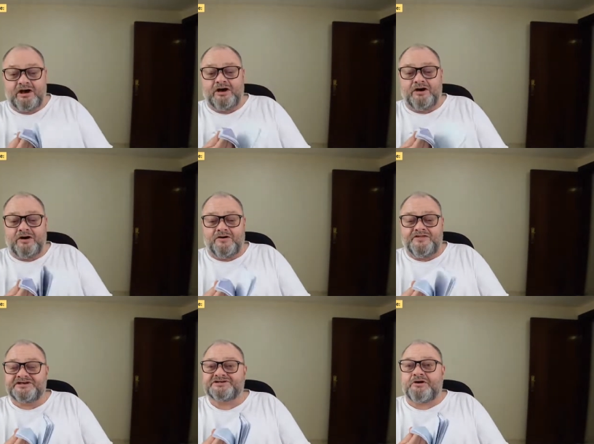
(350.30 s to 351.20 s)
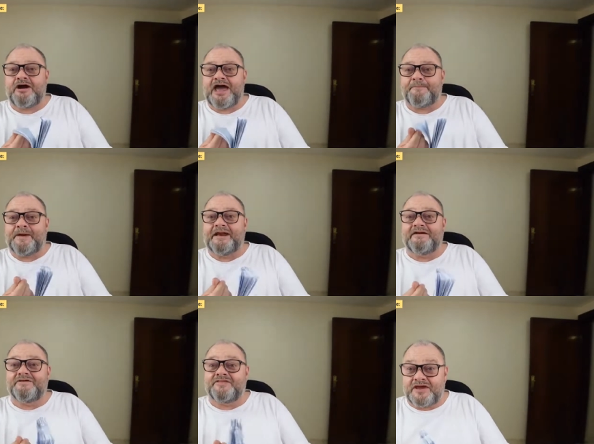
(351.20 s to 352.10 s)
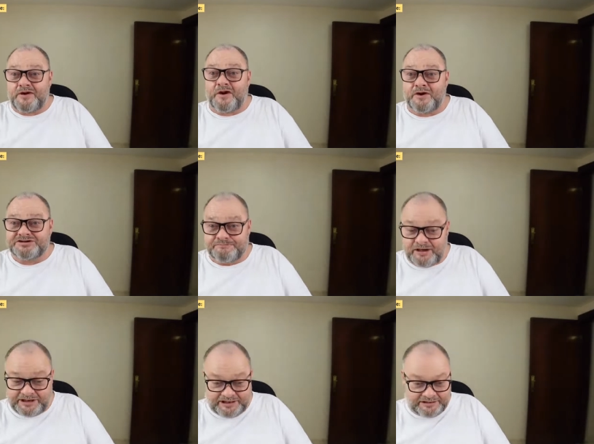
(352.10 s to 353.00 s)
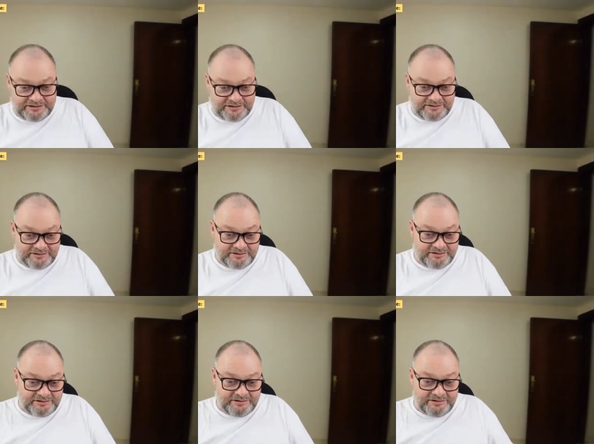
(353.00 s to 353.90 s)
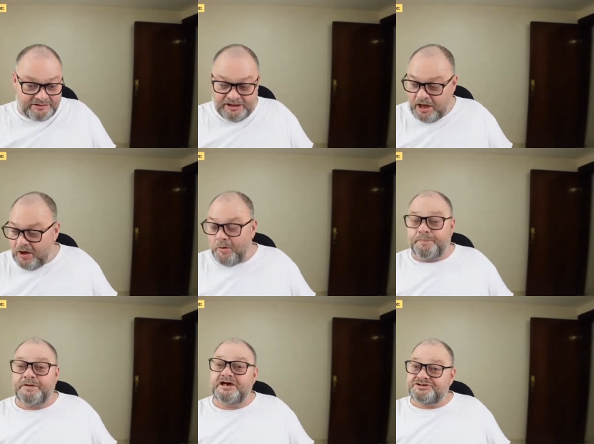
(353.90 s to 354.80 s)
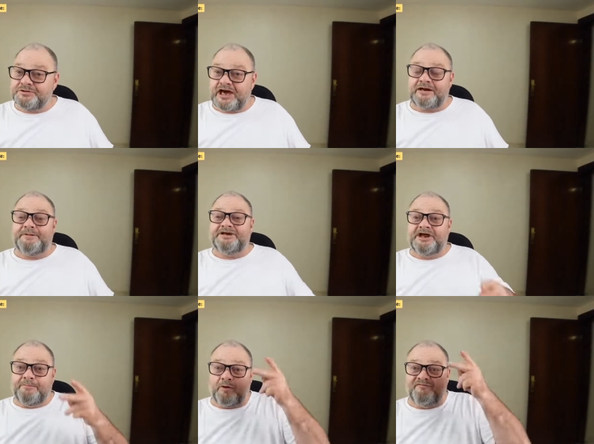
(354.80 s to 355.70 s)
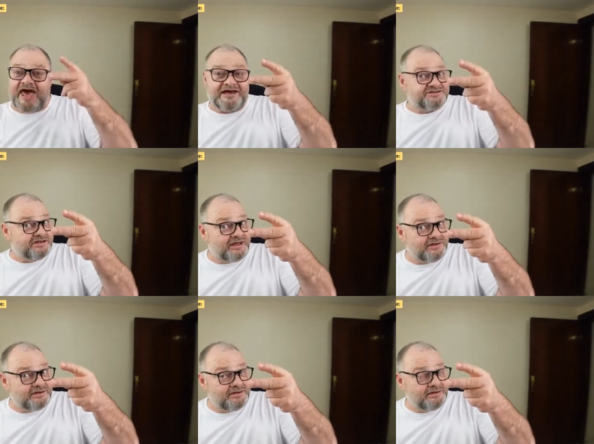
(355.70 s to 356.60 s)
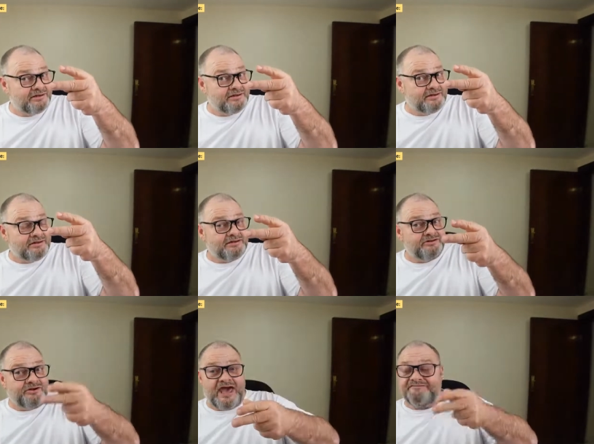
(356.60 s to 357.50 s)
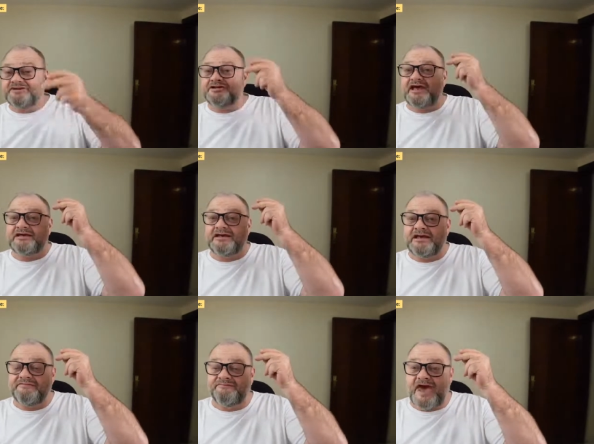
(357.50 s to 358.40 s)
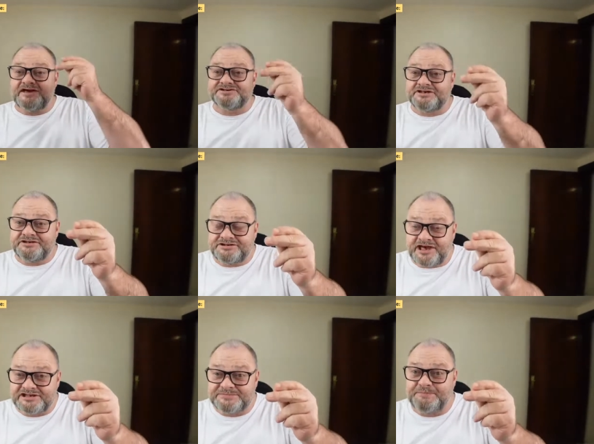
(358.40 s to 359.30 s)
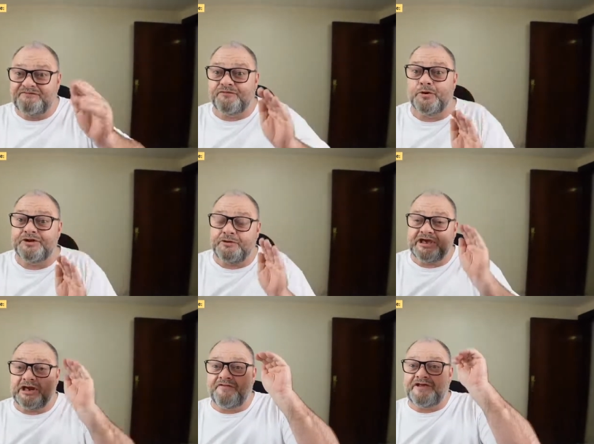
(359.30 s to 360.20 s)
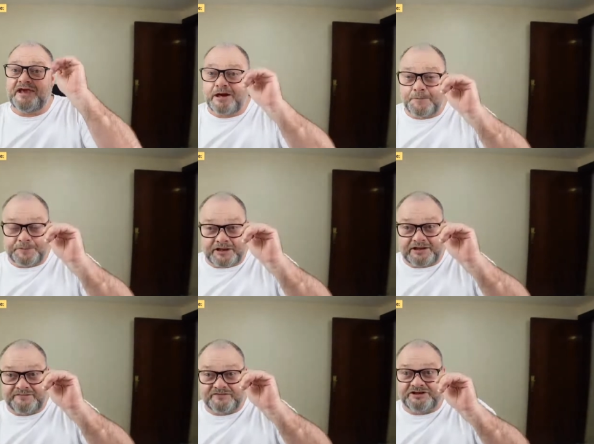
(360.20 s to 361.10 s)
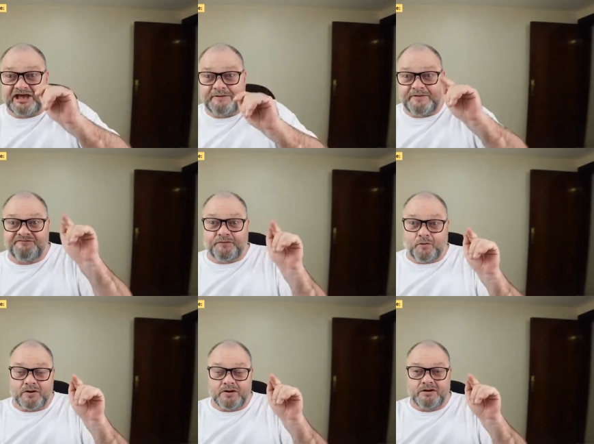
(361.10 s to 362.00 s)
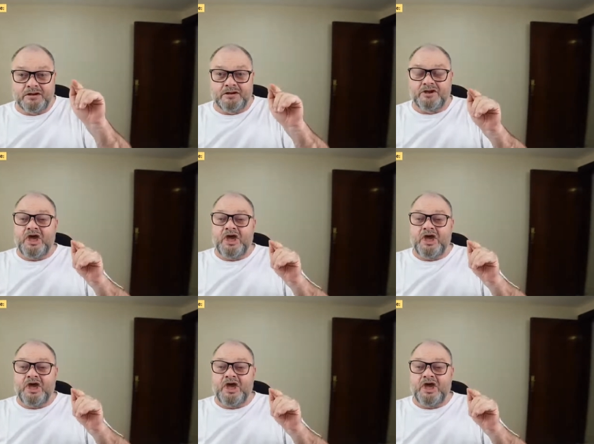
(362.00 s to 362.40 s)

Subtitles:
All this crap and everything costs money. Oh, plus you got to be double vaccinated. You have to take a vaccine test before you get on the airplane the day before.